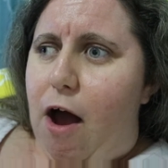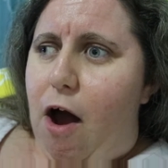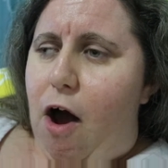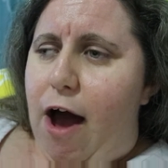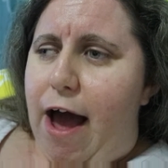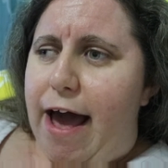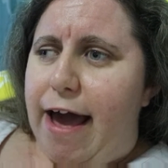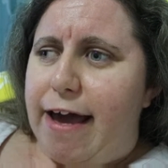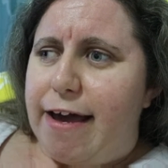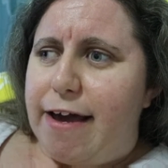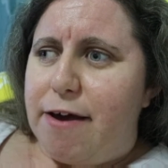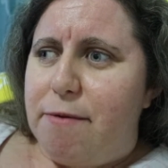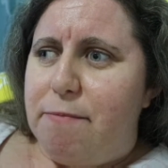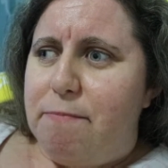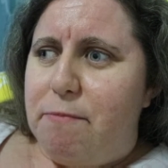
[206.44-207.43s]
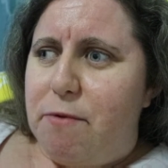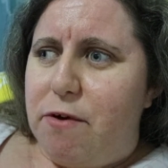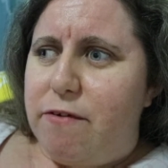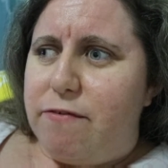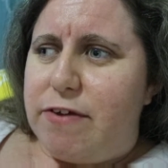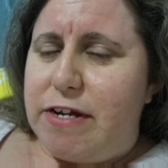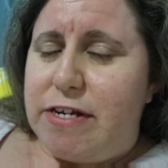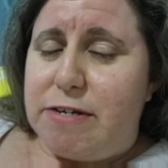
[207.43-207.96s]
I
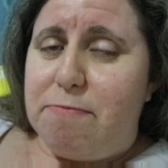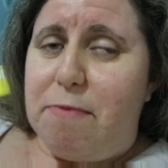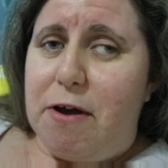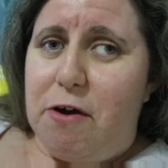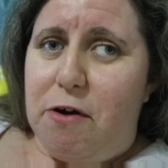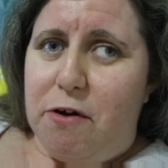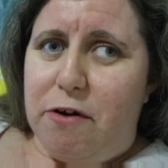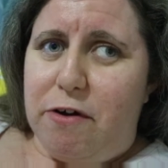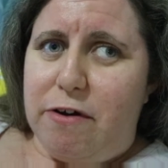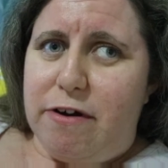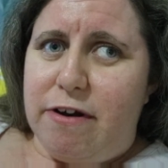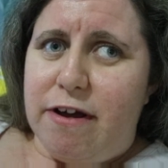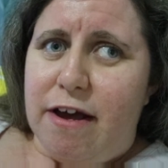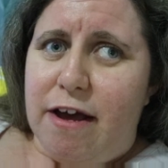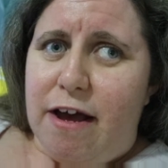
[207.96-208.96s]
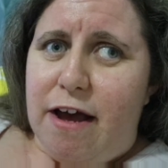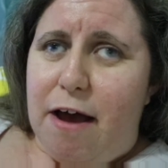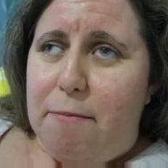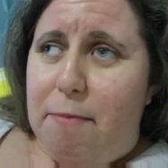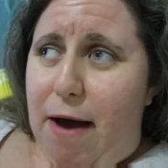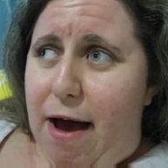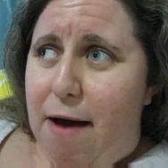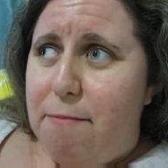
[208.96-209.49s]
moved into my own
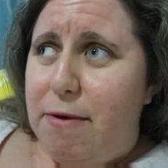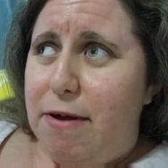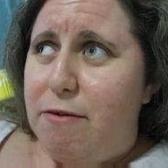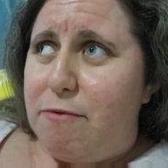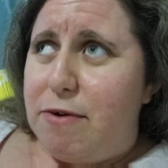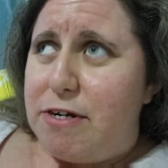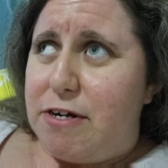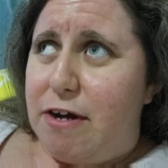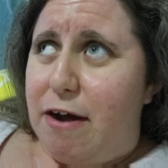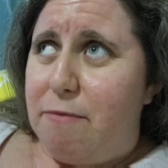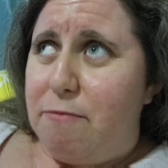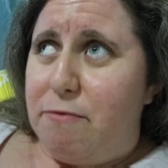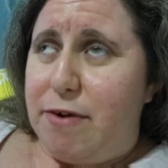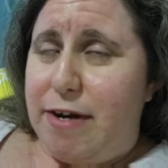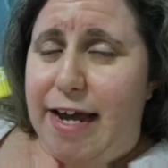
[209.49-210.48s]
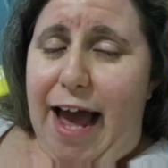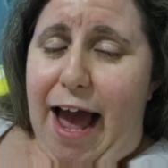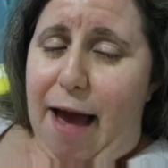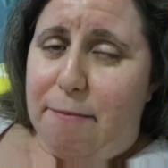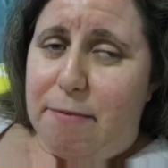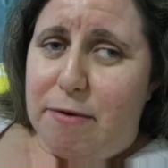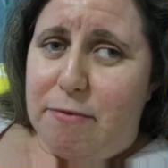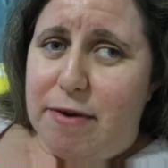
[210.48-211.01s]
apartment, which I'm really
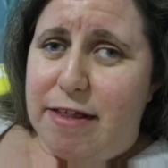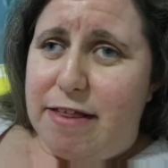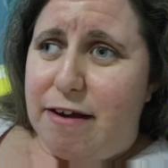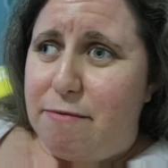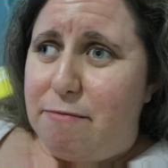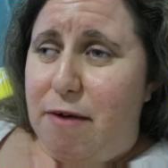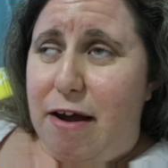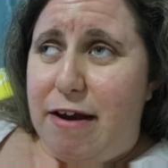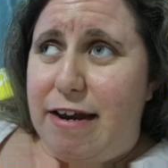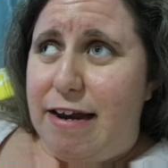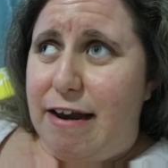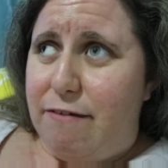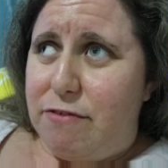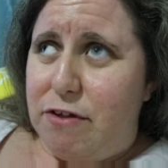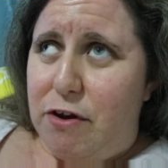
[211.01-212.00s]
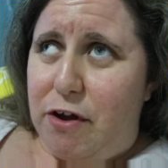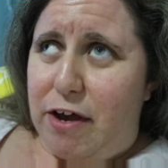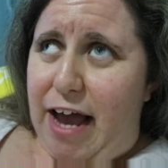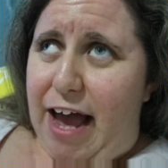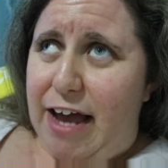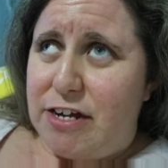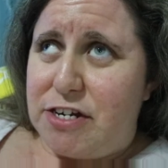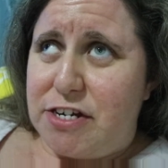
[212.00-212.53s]
happy with. I love the
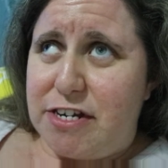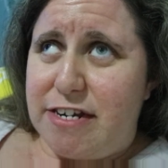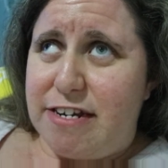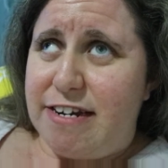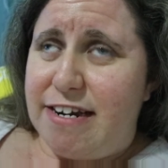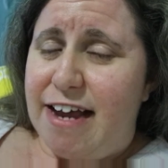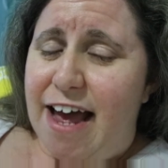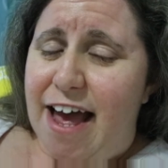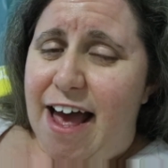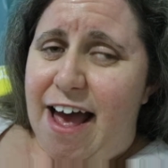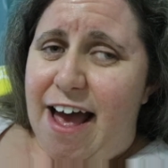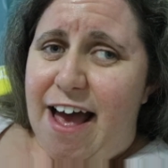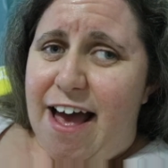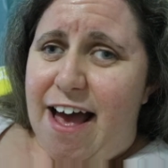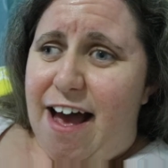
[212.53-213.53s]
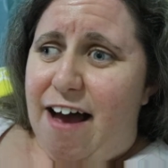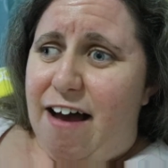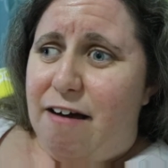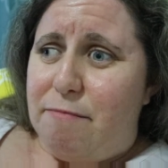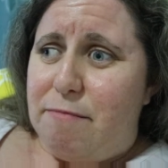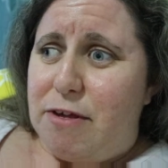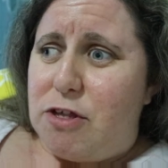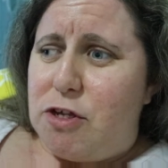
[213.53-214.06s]
location.
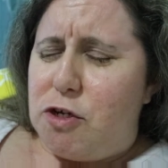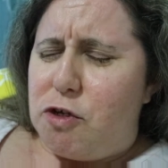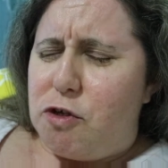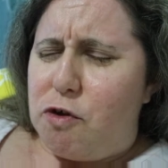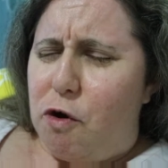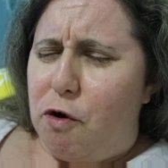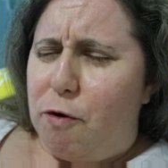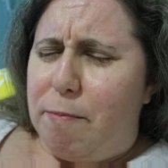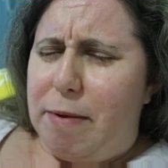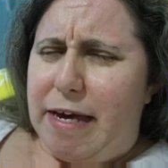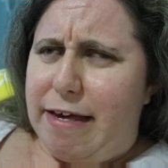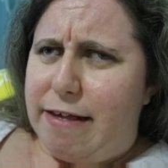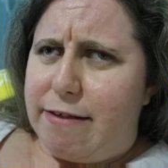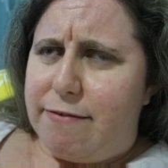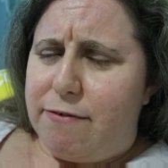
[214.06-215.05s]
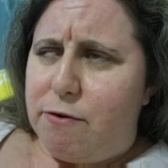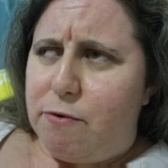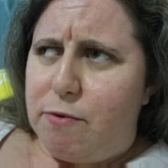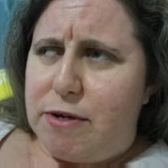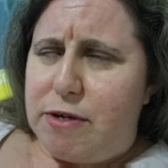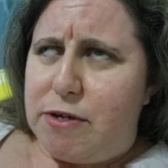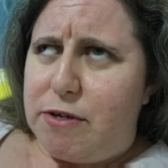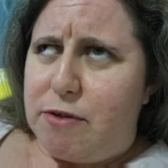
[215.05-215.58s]
It's just so peaceful,
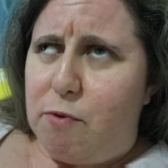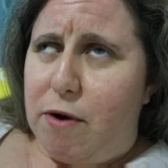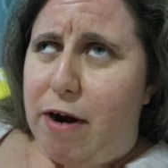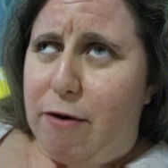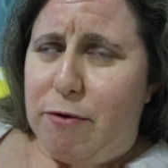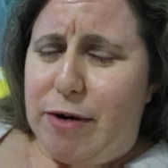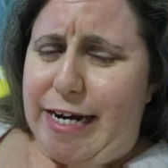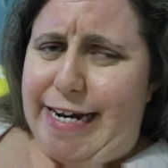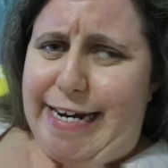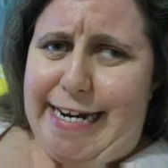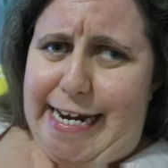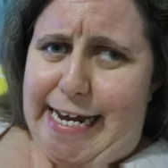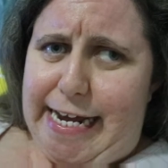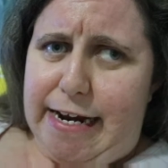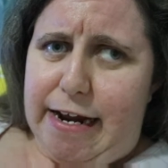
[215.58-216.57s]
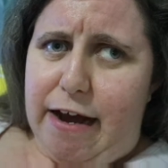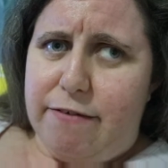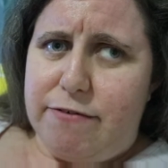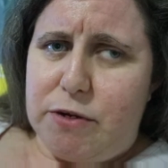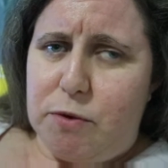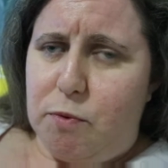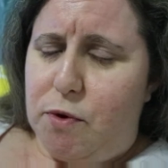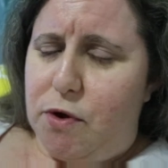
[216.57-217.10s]
which is what I really need
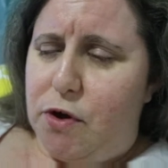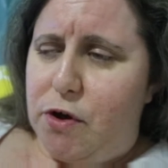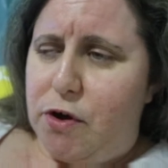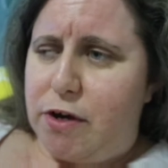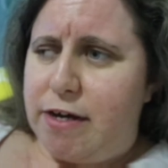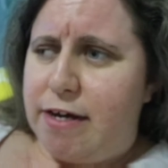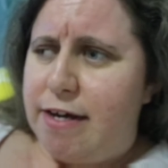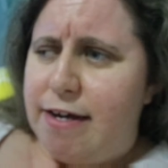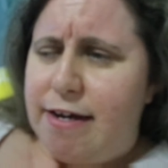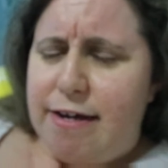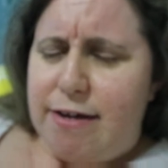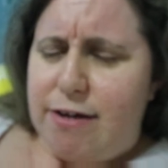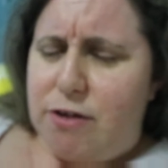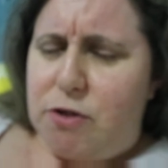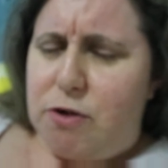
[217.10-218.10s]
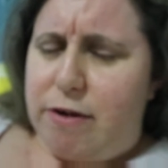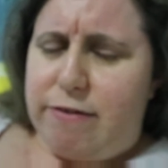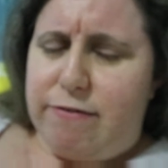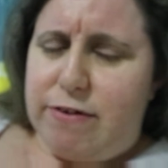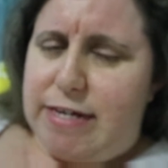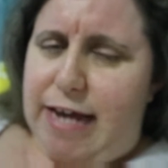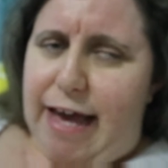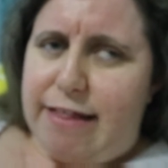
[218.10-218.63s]
after work, a
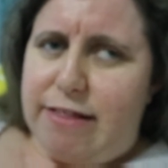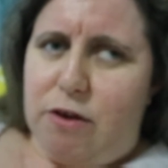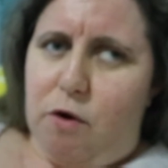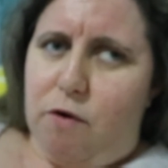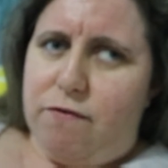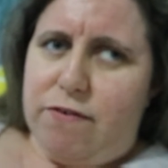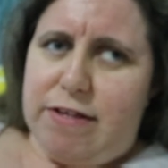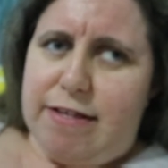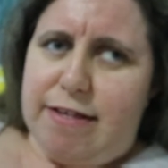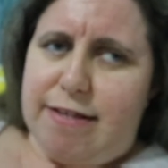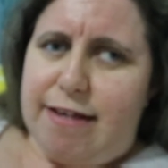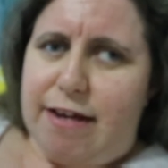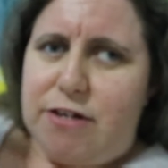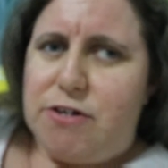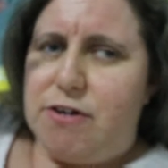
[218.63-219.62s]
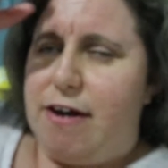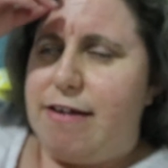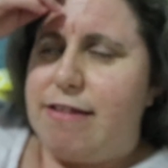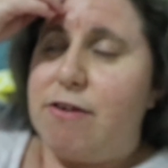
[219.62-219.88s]
stressful day at the office, etc.